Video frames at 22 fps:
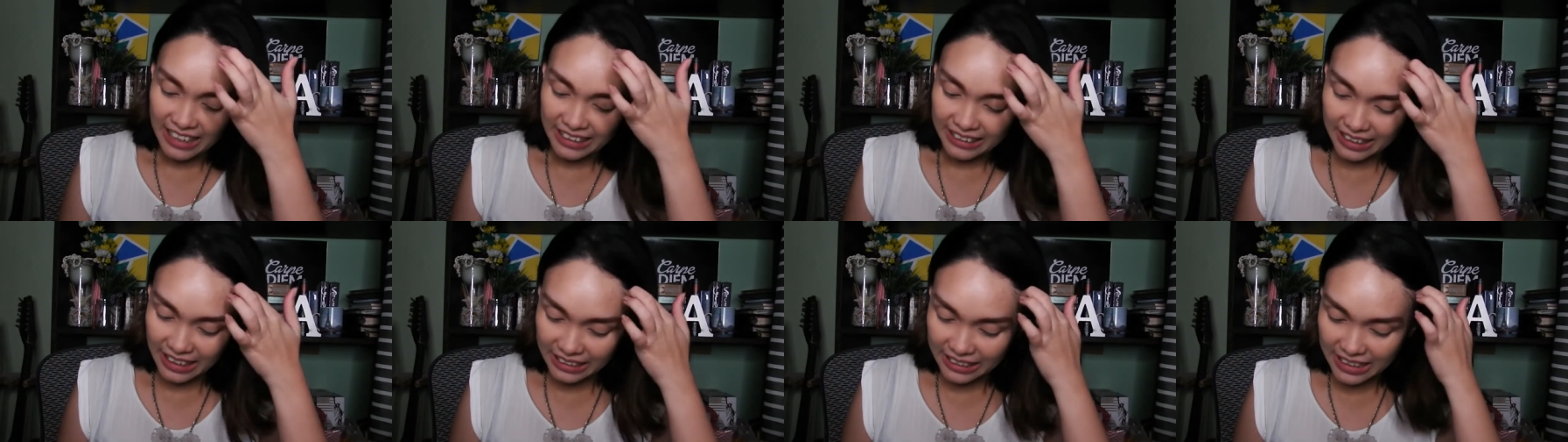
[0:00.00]

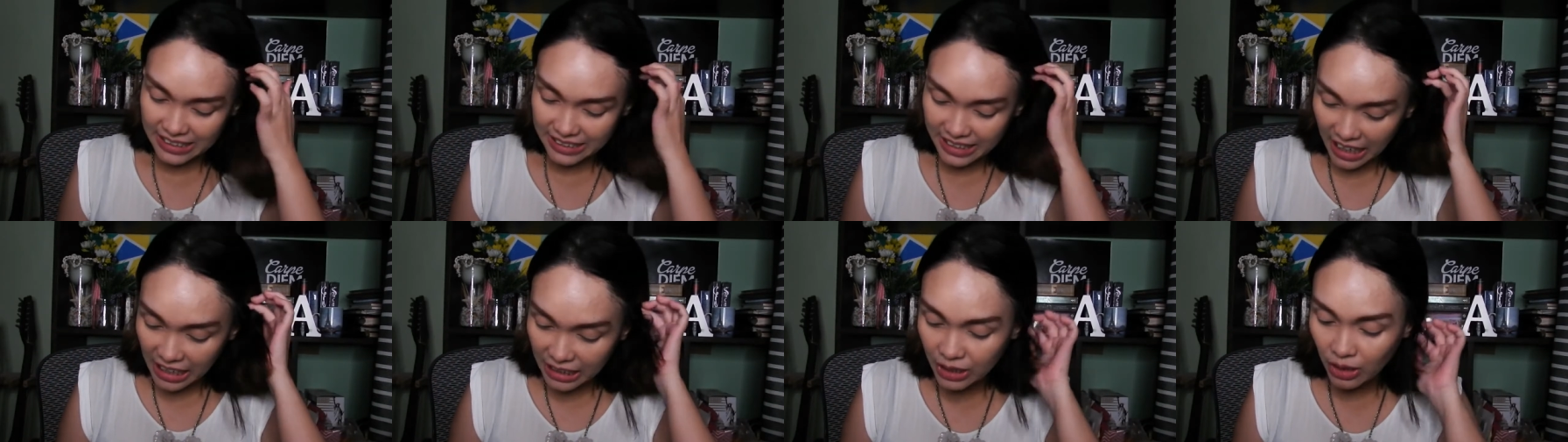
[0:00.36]

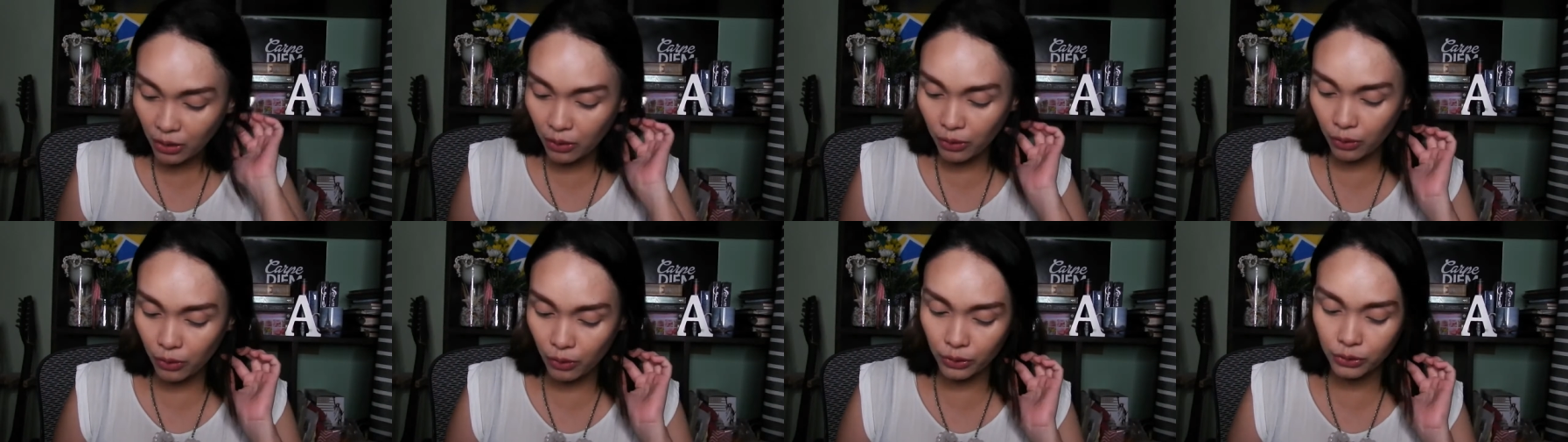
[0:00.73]
nag-decide
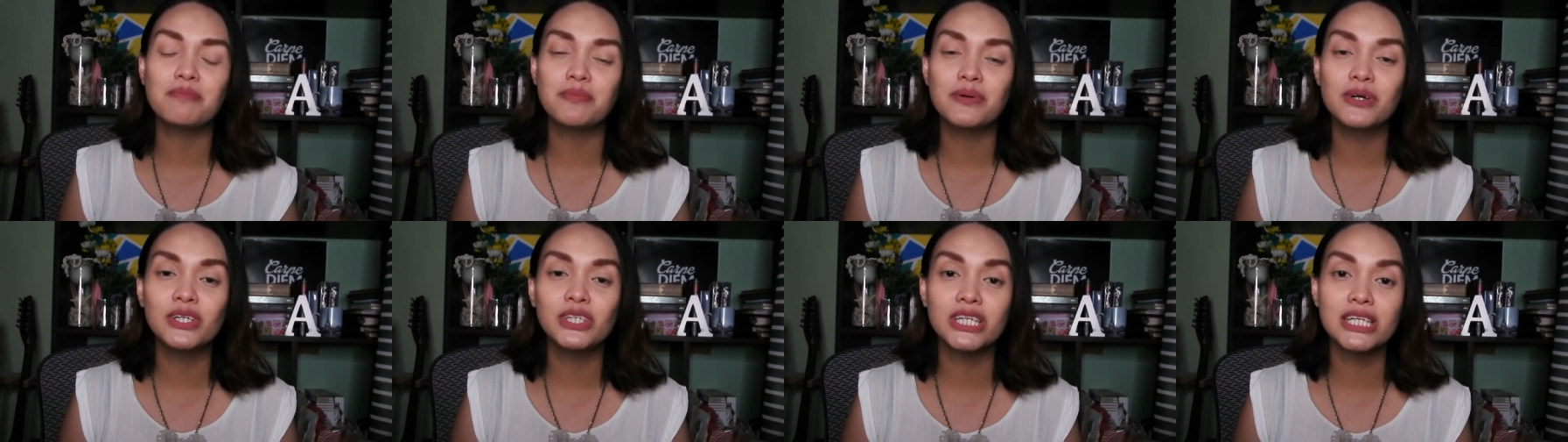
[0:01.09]
ako
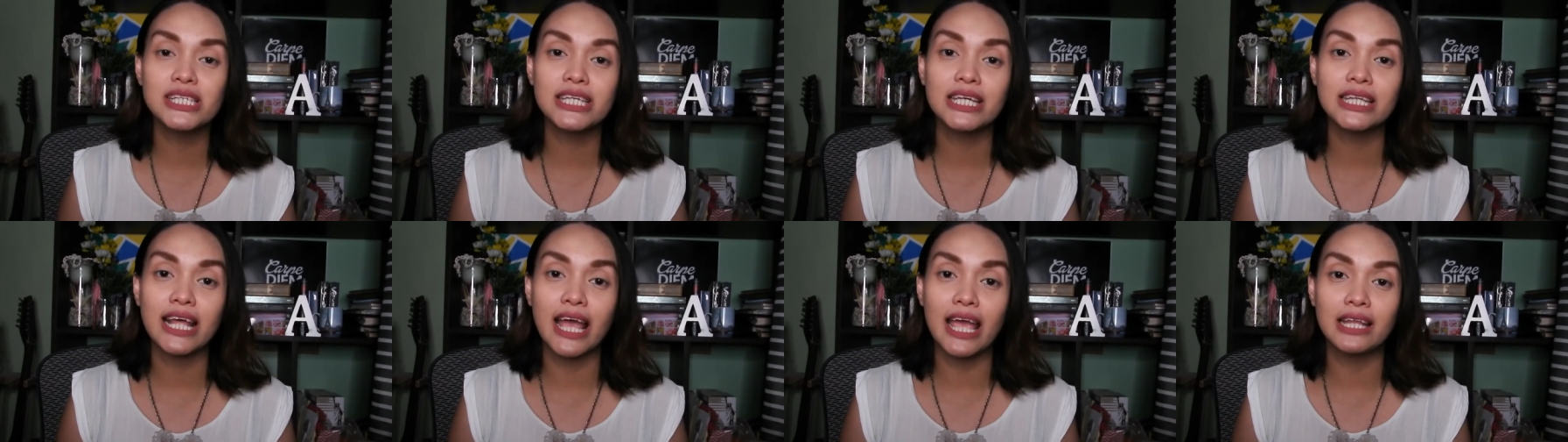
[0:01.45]

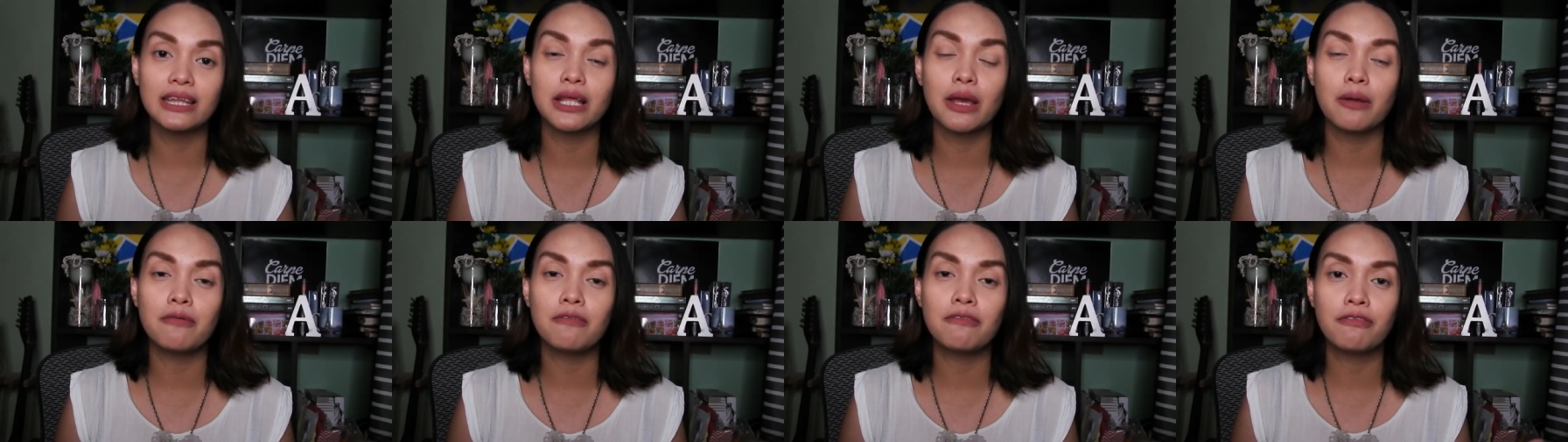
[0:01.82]
purchase an
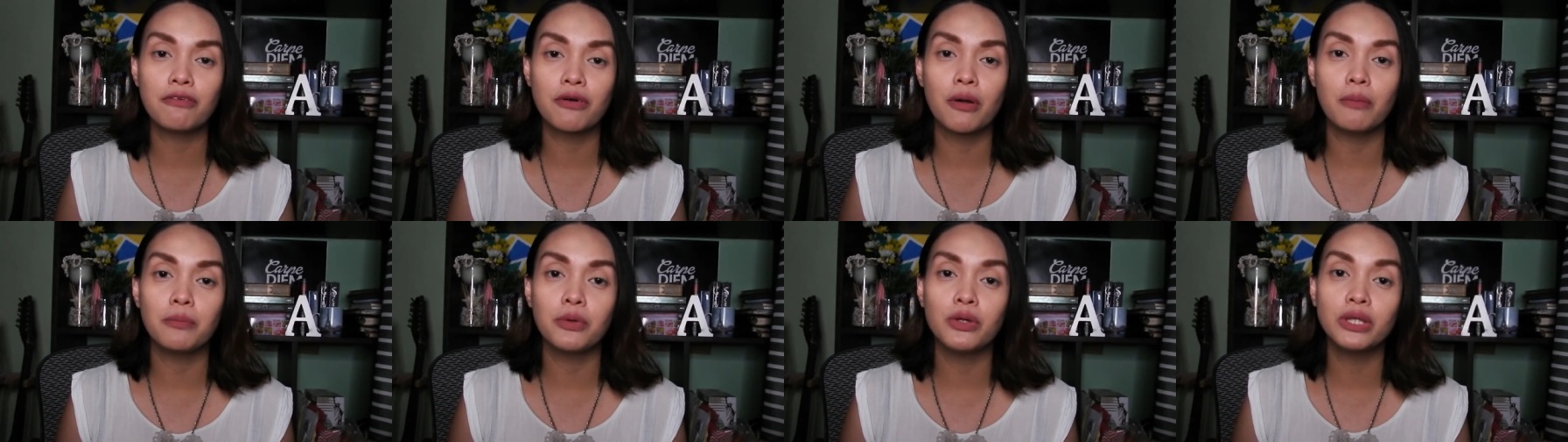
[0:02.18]
item
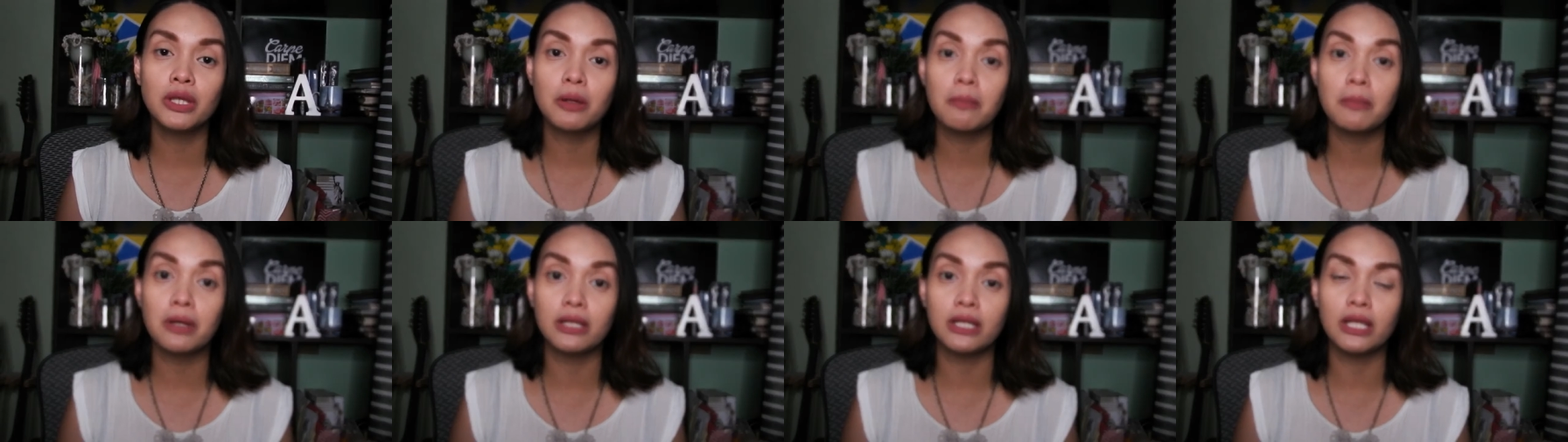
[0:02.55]
from
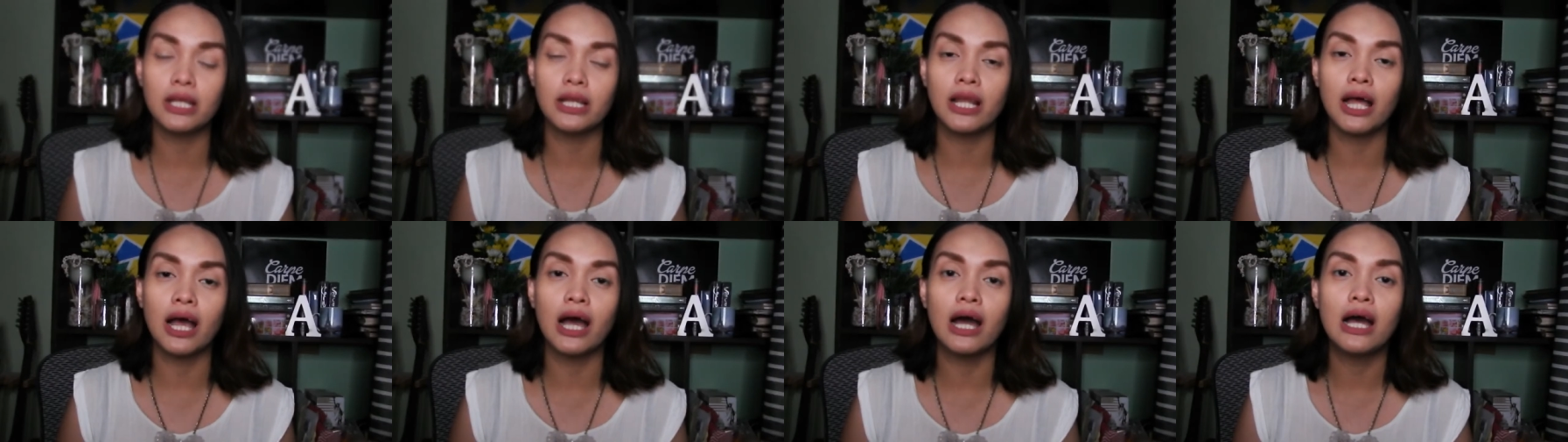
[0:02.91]
Beauty
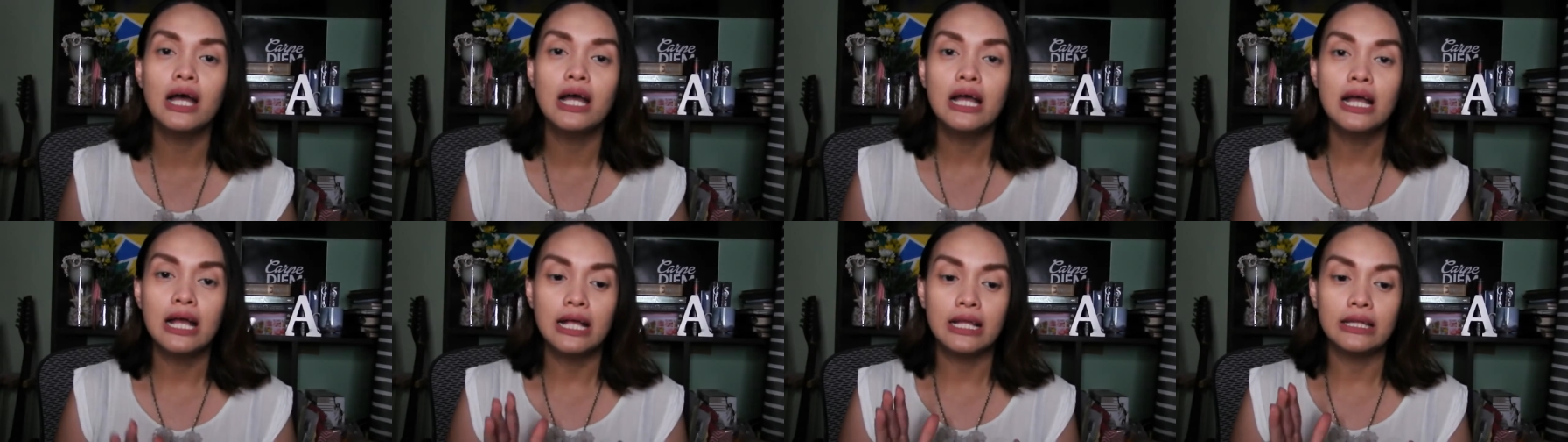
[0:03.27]
Manila
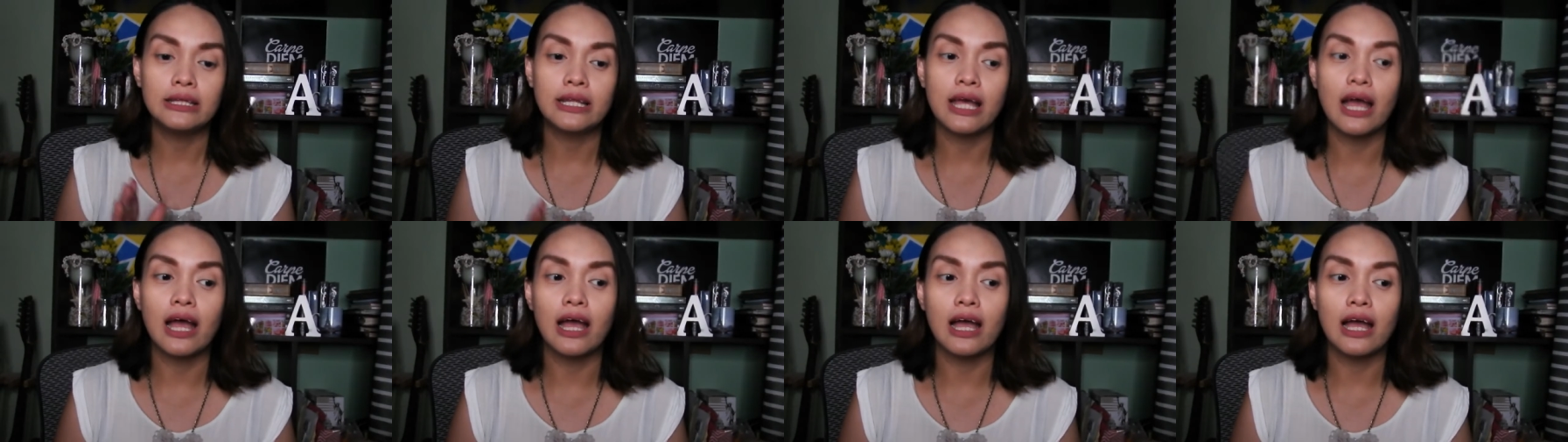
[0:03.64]

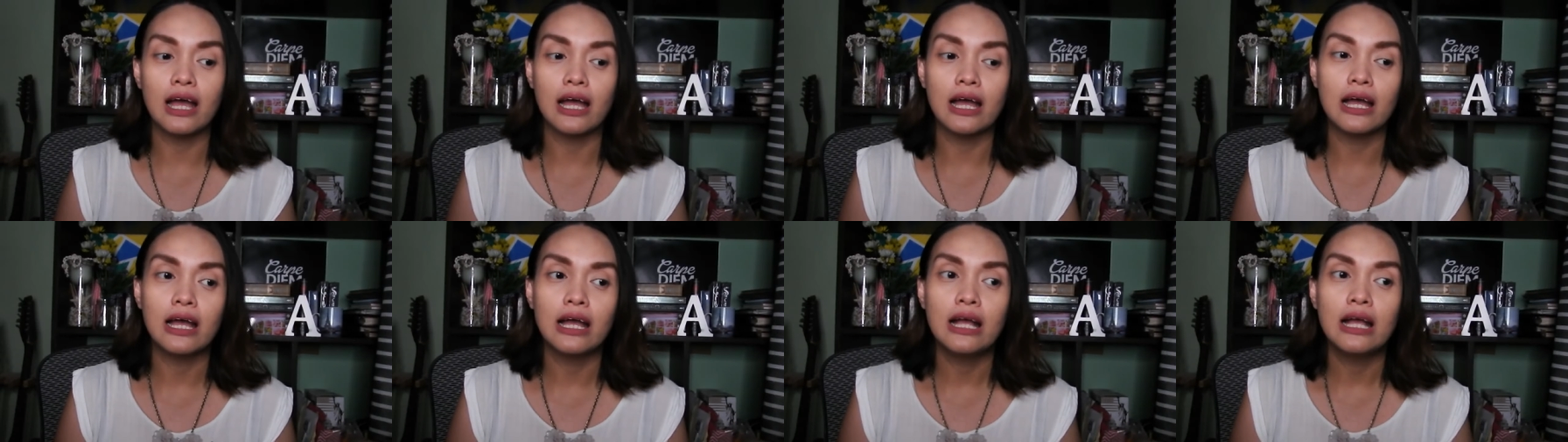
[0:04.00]

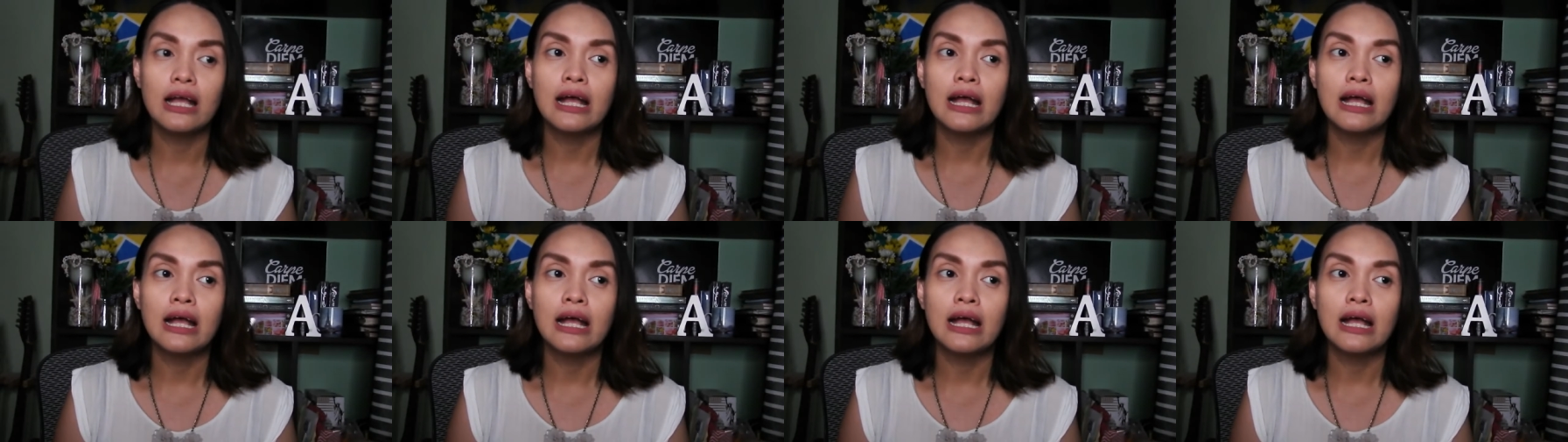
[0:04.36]
na